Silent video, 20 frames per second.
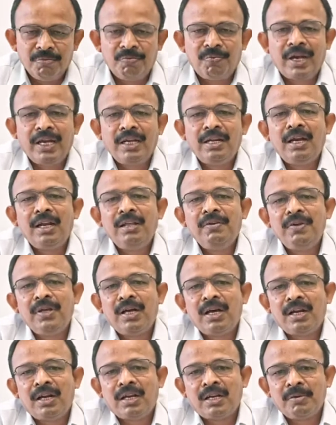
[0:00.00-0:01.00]
Finally, we
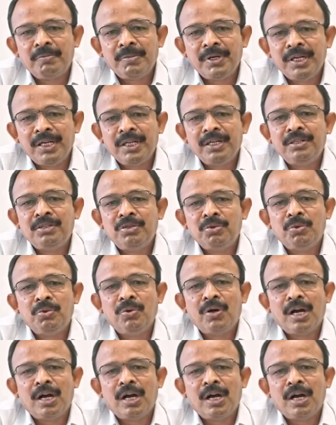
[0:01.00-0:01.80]
are recommending to